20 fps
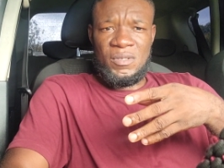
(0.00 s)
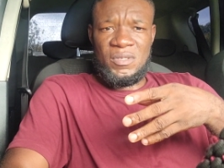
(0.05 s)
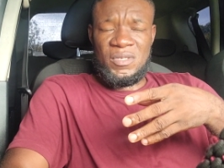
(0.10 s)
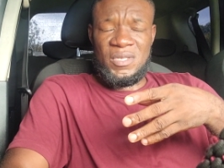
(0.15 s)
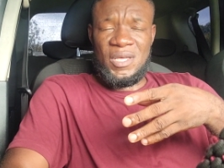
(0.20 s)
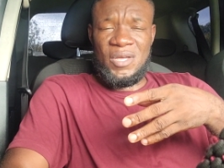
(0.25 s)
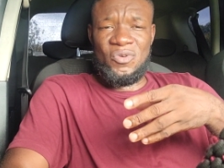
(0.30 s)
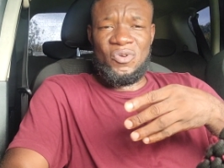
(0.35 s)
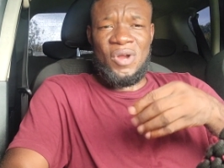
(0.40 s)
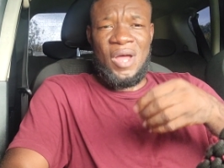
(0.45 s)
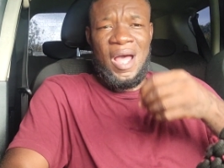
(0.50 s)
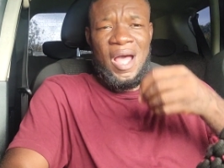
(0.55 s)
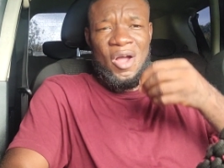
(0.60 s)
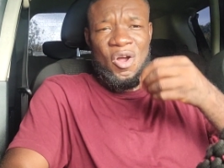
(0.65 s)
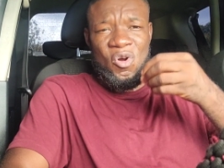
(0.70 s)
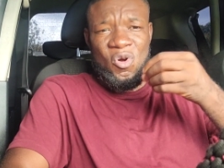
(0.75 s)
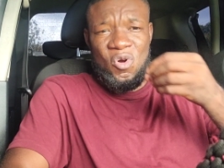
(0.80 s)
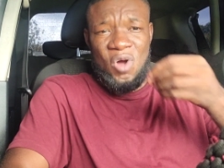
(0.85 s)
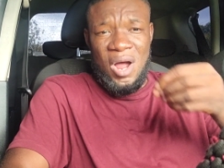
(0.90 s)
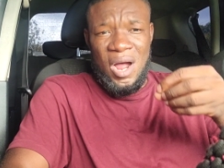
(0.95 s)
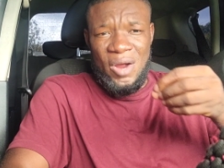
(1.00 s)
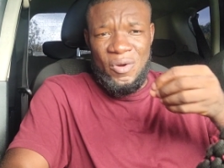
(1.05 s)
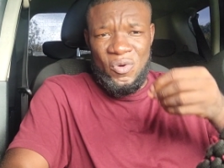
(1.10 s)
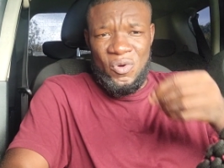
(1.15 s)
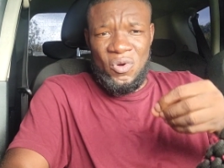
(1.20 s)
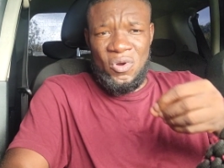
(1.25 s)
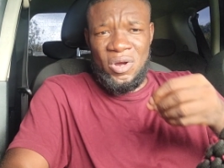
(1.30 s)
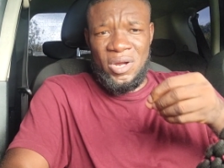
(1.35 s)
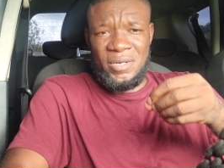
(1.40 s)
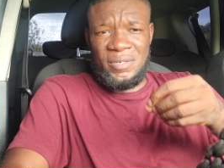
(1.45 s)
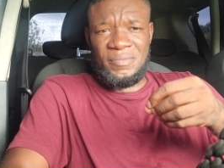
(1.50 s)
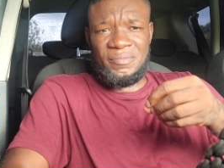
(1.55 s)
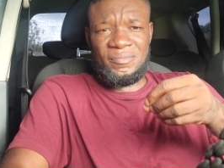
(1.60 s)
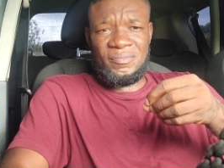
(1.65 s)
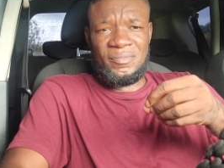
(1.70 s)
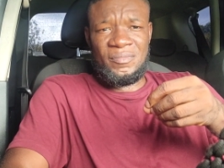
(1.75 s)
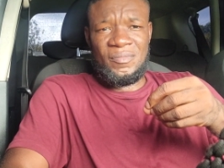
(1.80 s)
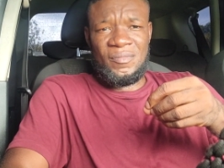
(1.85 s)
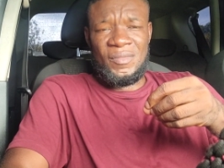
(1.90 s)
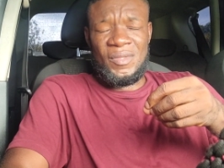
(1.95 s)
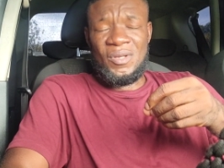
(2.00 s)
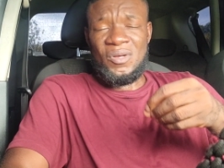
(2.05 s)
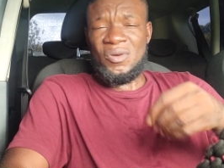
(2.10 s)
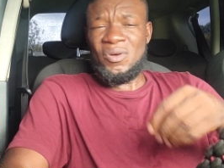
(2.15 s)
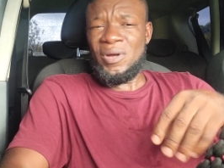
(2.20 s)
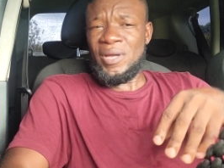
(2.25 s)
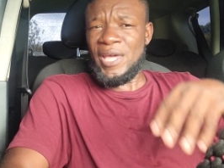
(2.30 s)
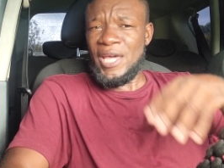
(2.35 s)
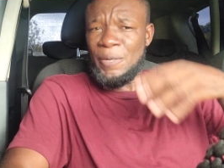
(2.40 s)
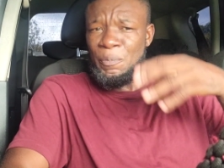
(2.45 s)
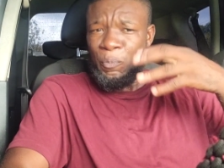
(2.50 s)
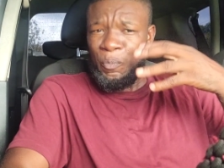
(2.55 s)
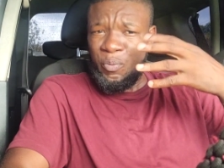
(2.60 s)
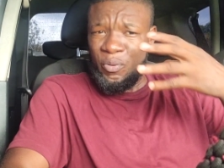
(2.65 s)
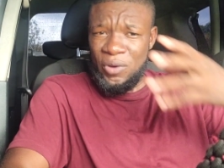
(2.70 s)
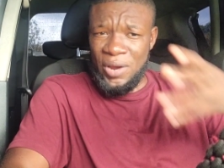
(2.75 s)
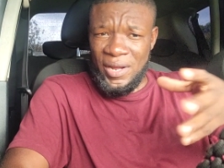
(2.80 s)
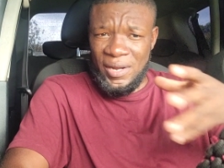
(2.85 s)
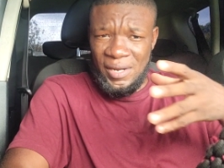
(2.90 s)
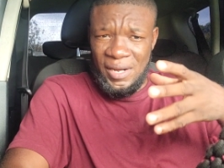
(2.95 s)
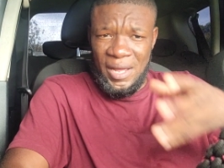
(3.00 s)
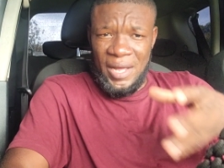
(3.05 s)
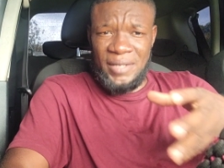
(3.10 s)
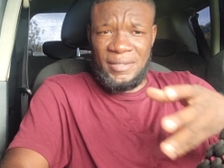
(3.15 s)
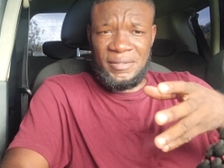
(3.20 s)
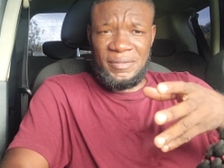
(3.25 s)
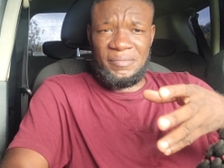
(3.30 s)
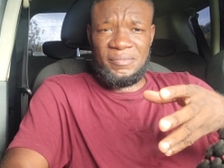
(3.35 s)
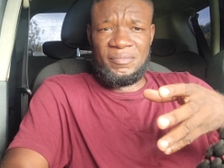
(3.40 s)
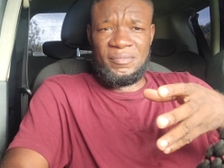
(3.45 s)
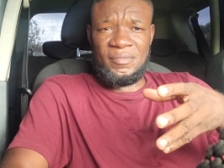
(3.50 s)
Zin, una go road, go get pregnant,